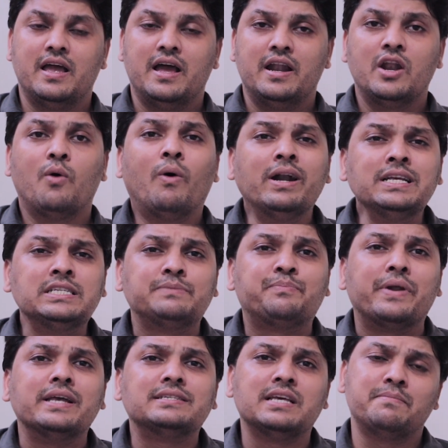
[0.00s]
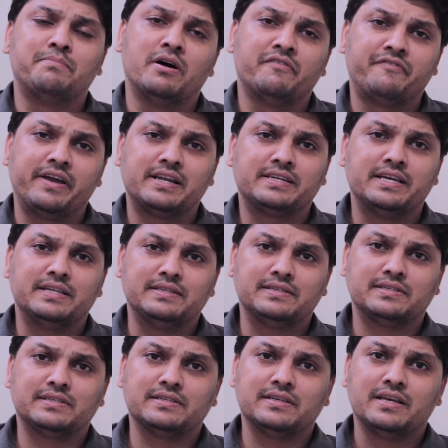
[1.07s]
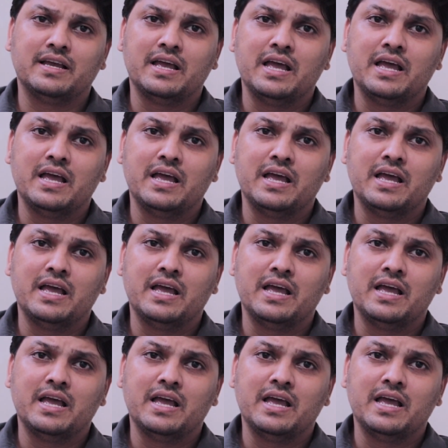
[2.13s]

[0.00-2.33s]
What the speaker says: Now what is present perfect tense?